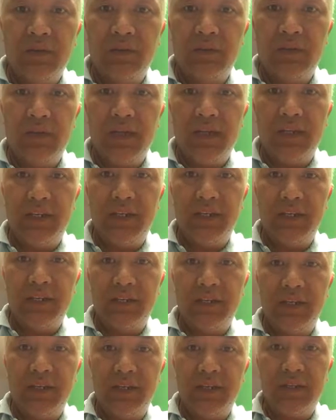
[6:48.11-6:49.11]
What I
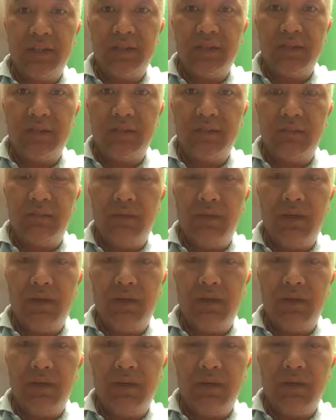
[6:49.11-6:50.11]
did is I take a
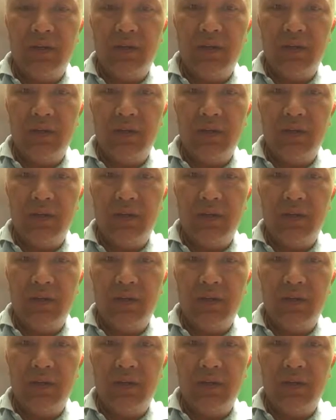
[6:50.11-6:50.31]
small